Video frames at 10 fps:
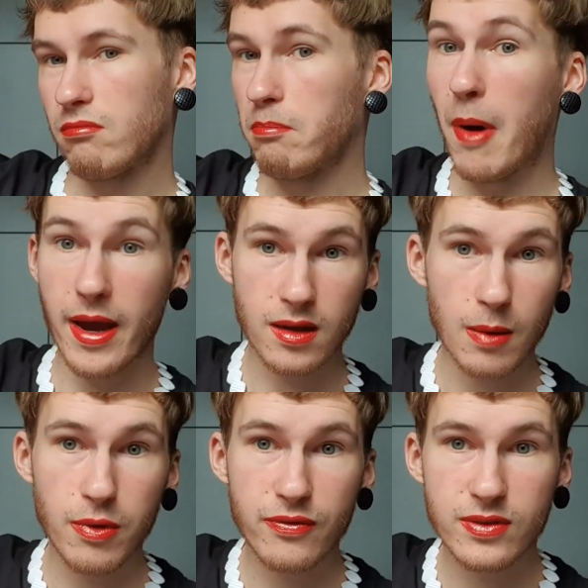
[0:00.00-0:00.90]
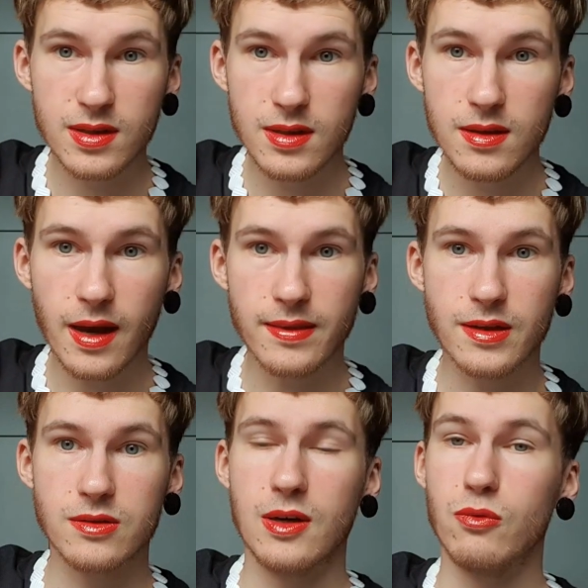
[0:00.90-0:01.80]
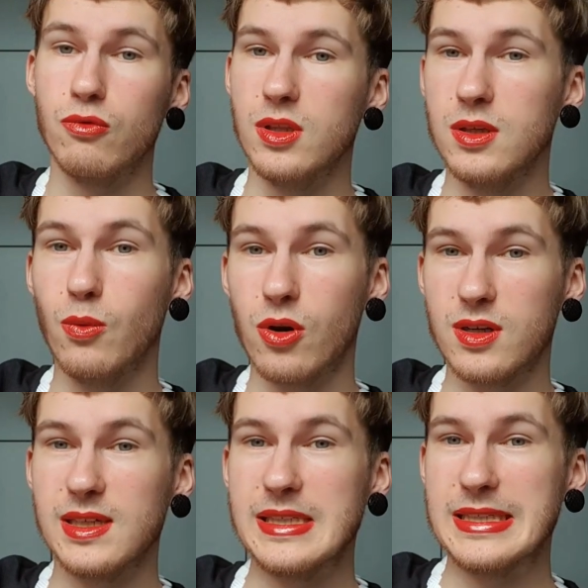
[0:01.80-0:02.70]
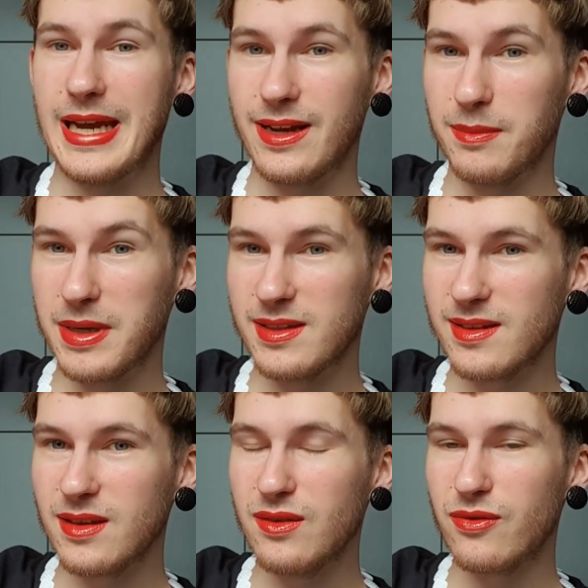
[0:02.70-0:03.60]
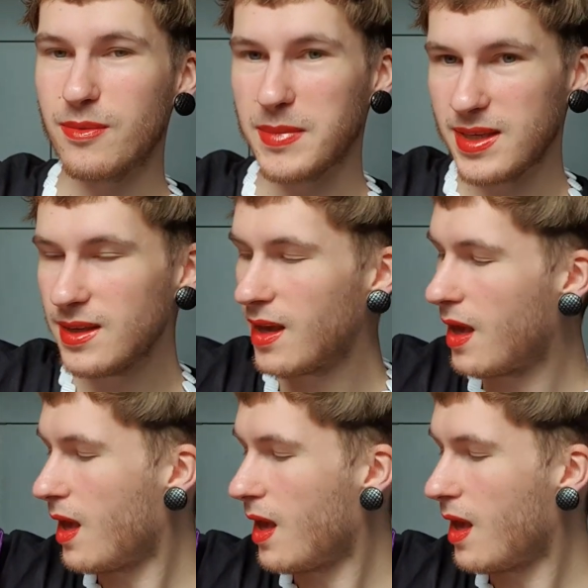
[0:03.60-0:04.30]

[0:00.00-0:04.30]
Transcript: my cup of tea, and they're not really working that amazingly for me.